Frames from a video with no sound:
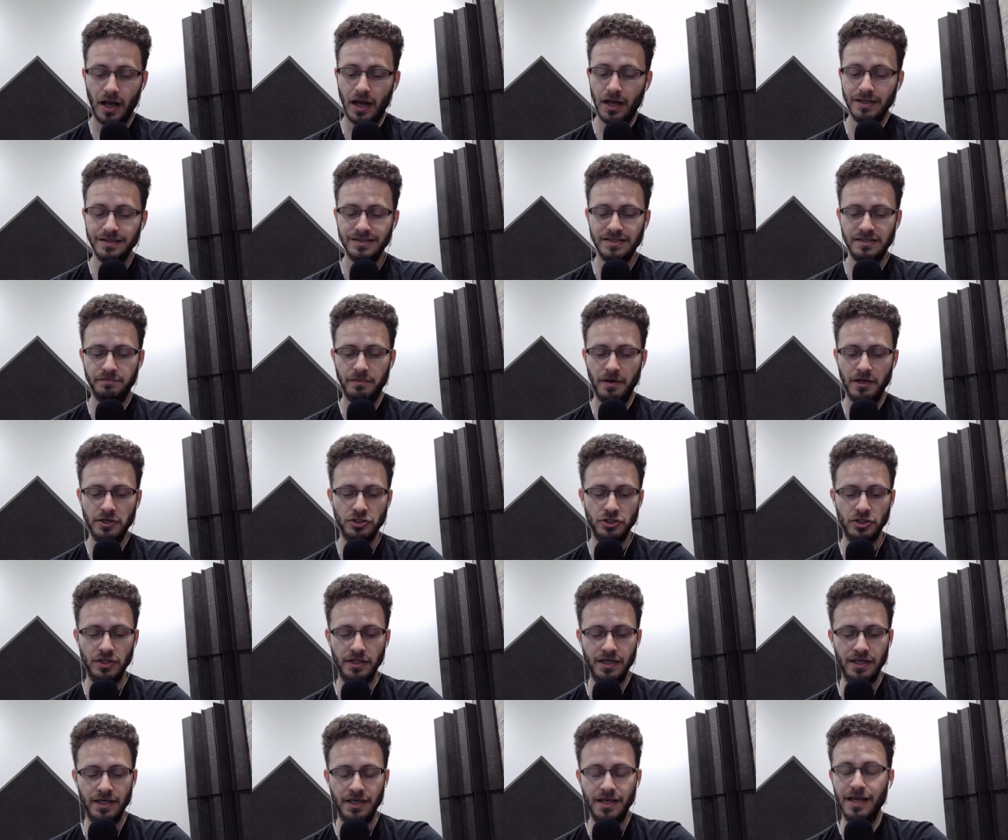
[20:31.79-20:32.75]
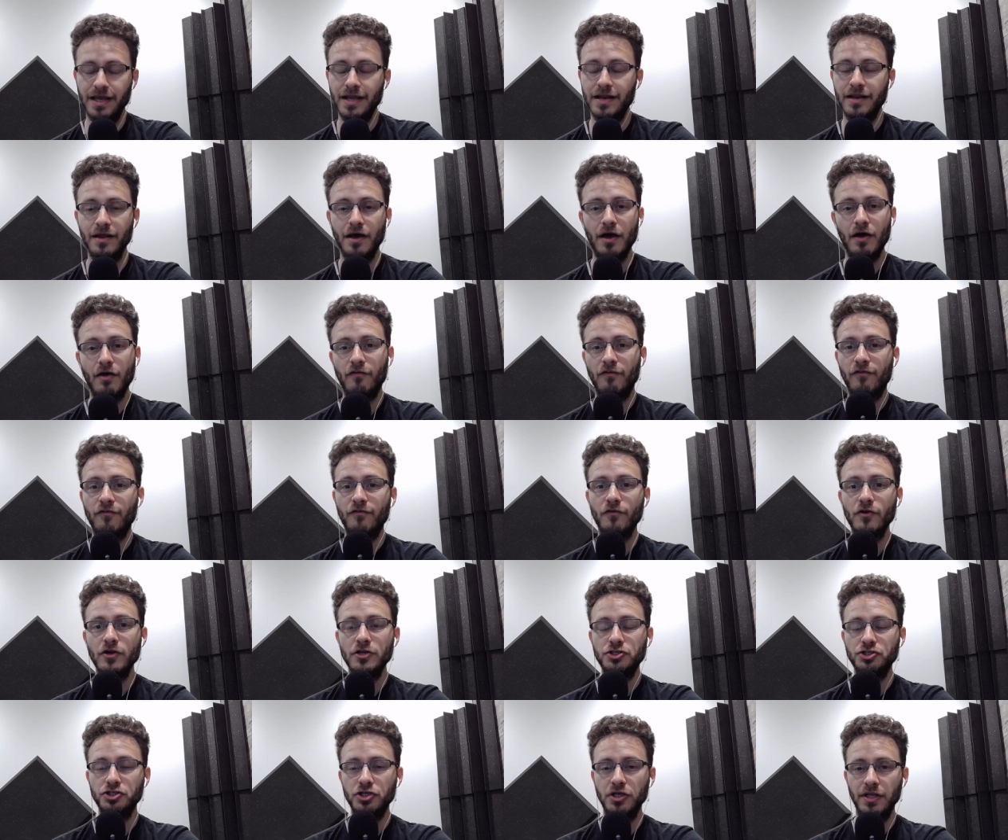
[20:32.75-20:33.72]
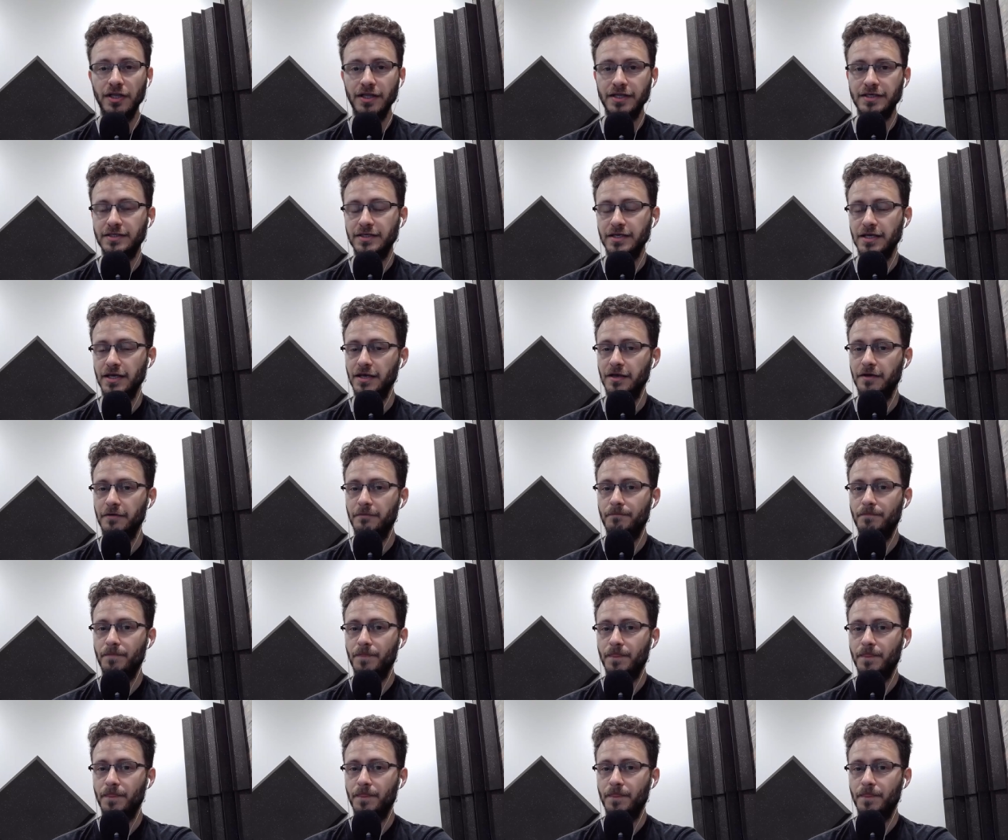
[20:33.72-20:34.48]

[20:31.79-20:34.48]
especially in fragility.